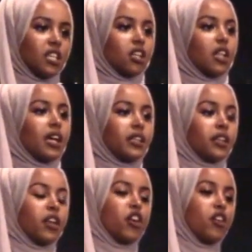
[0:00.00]
a
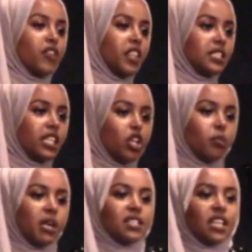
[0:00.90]
glutton for the
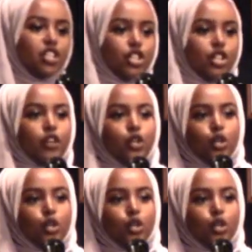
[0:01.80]
dehumanization of